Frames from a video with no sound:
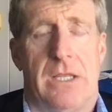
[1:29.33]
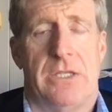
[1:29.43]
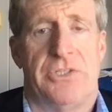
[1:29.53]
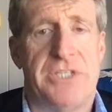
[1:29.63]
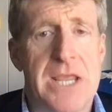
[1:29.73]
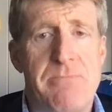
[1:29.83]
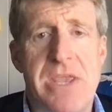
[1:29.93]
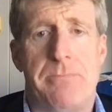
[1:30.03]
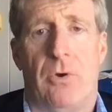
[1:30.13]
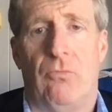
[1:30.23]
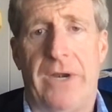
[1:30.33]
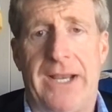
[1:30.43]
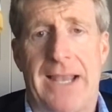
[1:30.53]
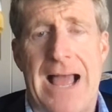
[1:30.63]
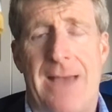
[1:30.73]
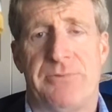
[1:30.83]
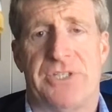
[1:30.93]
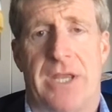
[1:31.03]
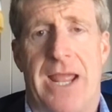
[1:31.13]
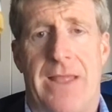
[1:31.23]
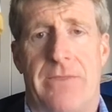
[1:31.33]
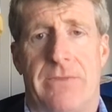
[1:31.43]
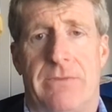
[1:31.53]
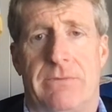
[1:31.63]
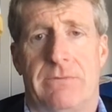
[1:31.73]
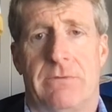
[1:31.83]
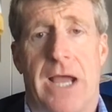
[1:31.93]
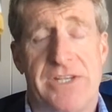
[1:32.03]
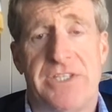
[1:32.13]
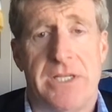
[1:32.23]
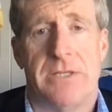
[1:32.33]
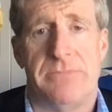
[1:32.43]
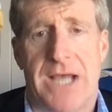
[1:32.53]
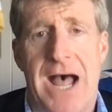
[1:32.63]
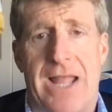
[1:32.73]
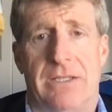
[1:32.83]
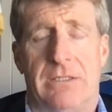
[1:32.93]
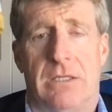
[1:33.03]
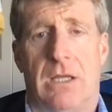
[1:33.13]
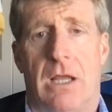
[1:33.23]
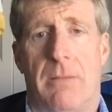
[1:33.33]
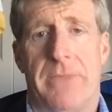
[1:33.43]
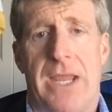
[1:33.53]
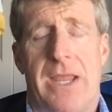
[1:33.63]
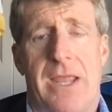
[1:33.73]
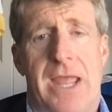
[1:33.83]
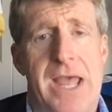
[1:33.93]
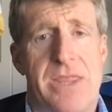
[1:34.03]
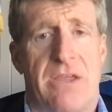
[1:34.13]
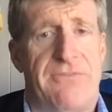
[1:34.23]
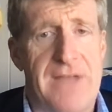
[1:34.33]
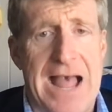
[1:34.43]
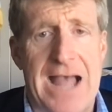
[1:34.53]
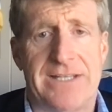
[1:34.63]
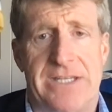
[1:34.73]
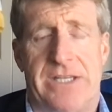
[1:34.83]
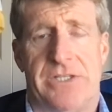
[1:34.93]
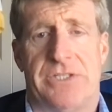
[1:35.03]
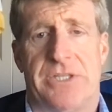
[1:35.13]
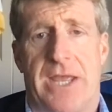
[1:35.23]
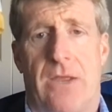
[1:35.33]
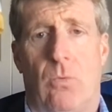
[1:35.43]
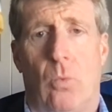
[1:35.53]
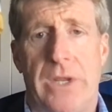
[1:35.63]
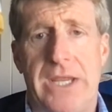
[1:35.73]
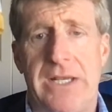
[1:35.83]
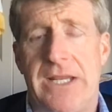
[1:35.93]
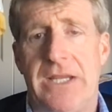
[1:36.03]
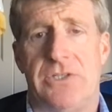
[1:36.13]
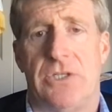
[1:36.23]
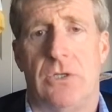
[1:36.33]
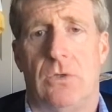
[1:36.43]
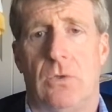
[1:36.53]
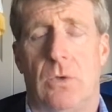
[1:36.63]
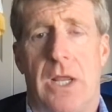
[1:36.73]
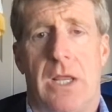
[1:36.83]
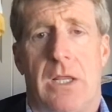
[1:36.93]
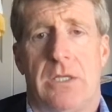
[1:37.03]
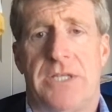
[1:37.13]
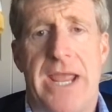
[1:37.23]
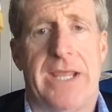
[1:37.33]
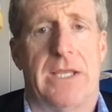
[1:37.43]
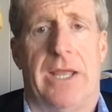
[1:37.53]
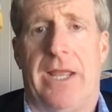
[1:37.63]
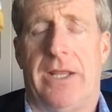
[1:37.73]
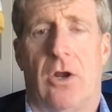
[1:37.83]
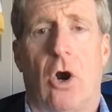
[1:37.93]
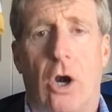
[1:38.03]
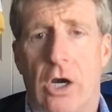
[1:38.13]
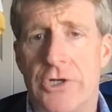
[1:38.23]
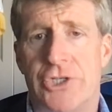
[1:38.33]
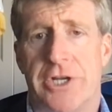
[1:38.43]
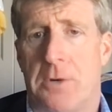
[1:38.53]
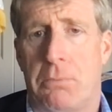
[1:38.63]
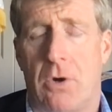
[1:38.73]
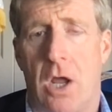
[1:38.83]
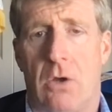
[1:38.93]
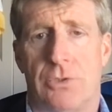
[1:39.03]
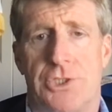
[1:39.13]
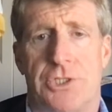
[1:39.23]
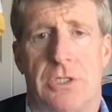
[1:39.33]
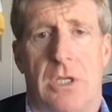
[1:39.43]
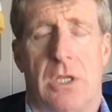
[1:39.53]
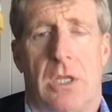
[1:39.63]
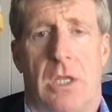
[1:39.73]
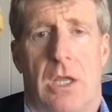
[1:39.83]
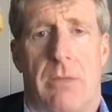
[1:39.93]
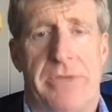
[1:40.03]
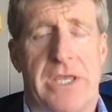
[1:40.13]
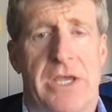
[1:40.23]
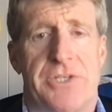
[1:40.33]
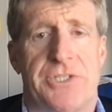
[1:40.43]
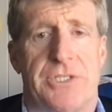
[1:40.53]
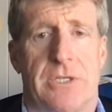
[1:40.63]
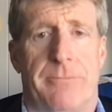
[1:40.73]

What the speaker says: see people relapse and I see them die. And the fact is that we need to take a urgent approach because